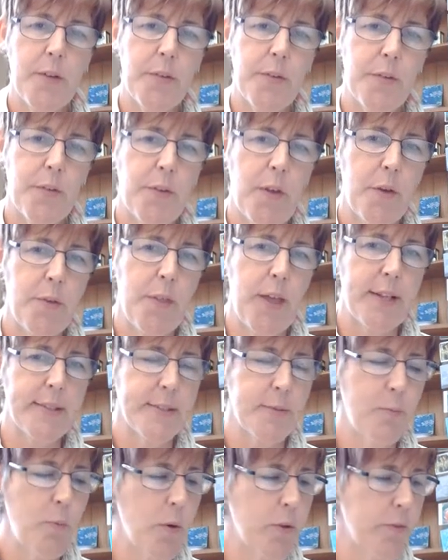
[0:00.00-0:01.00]
So
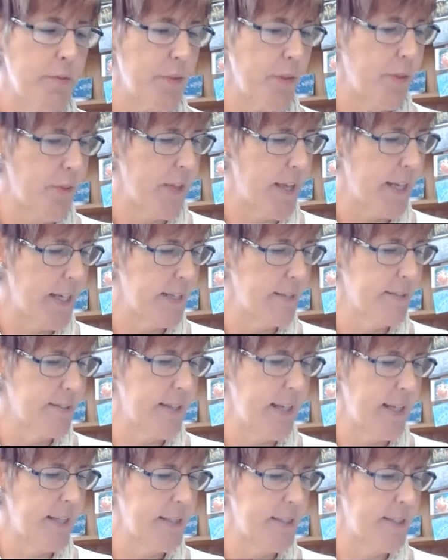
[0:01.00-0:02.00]
that's one of the things,
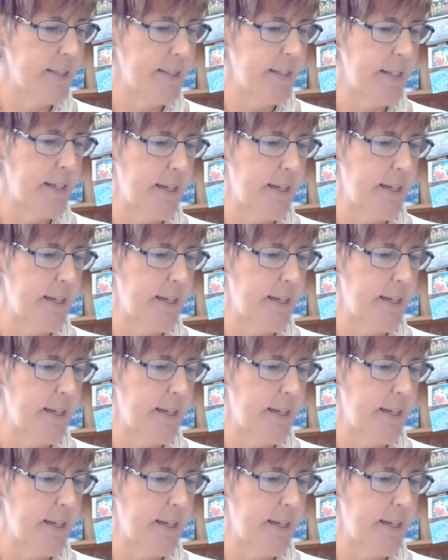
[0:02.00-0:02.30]
and